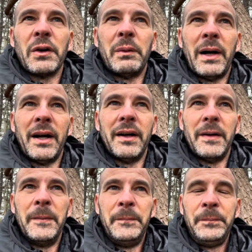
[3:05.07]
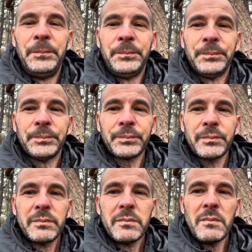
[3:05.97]
a while.
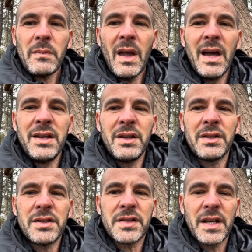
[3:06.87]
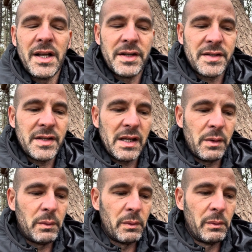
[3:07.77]
And you could just kind of see
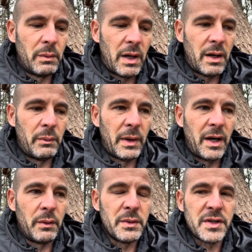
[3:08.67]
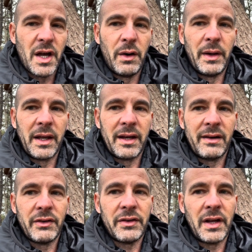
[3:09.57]
where it was going and
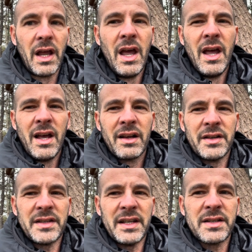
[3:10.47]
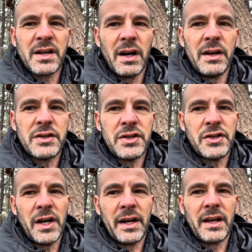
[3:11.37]
everything. Because they started to
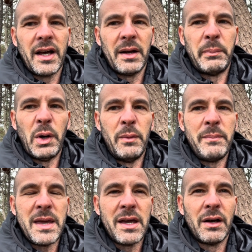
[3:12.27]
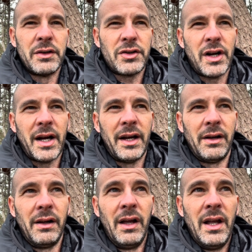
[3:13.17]
try to kind of put me on
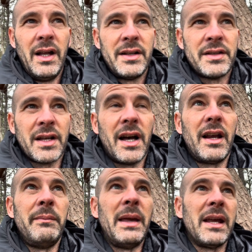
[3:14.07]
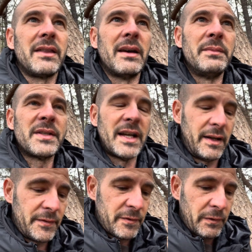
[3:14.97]
trial to kind of make
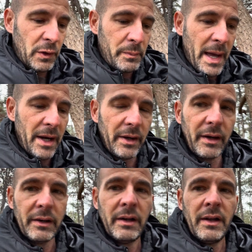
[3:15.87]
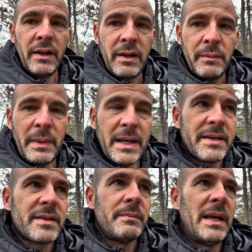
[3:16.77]
themselves feel better.
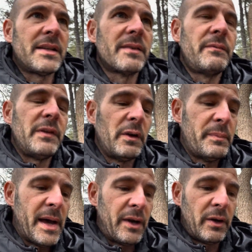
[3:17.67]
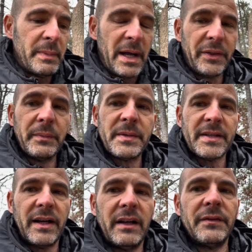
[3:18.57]
Makes them feel better about
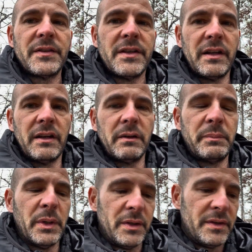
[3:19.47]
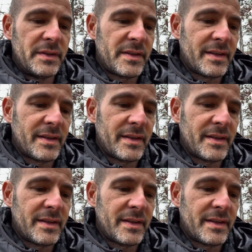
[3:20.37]
themselves, putting